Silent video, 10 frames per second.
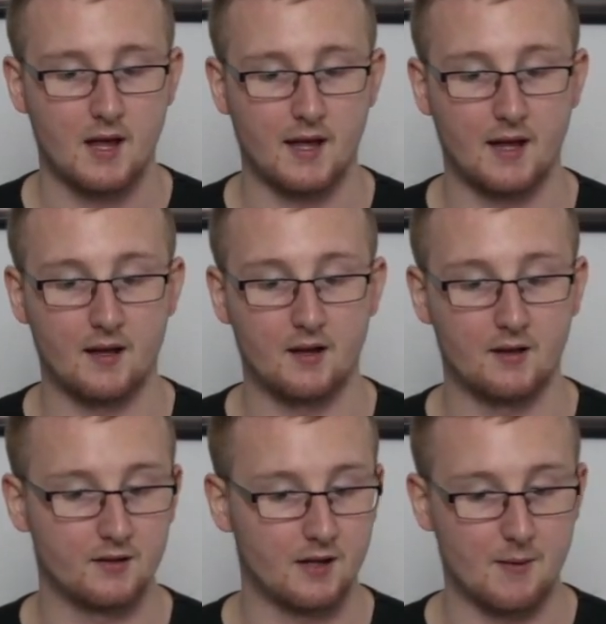
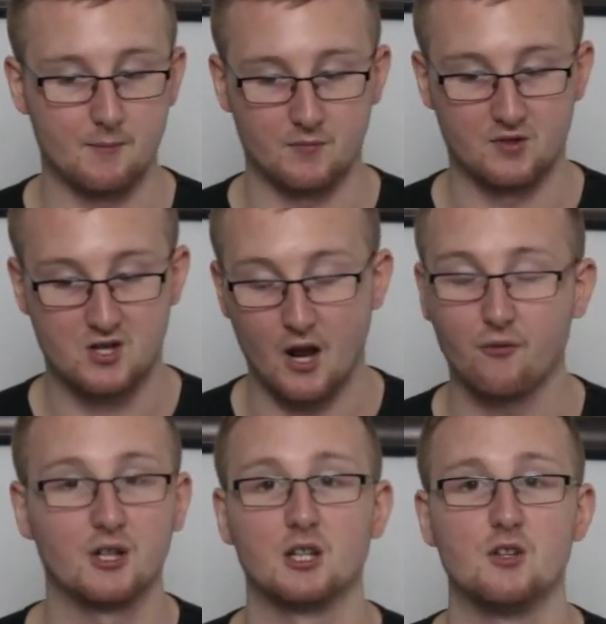And I'm
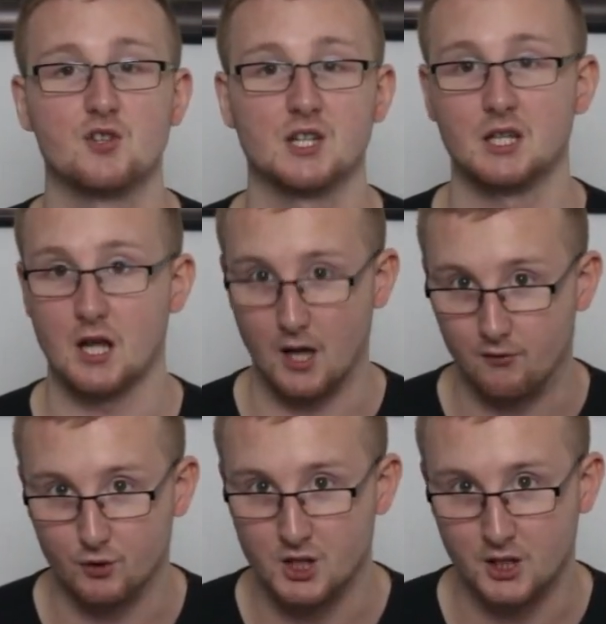definitely using it
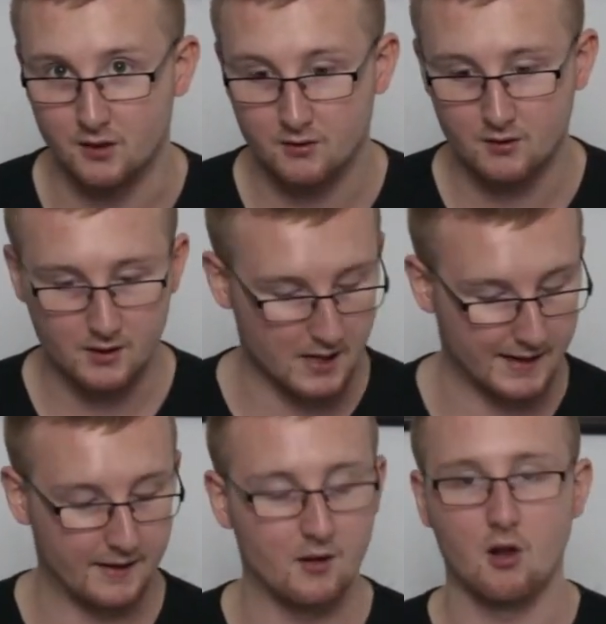every day.
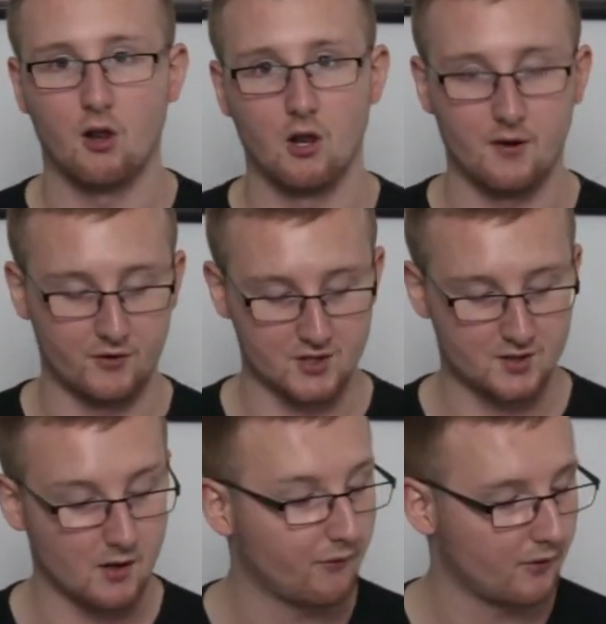I love this
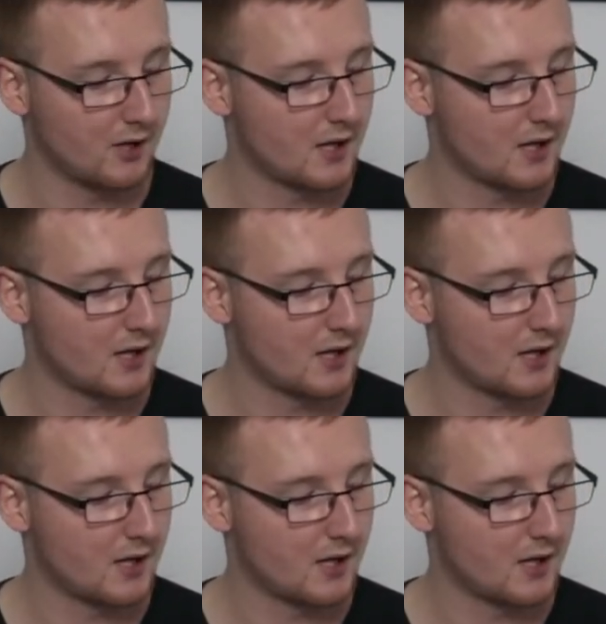stuff.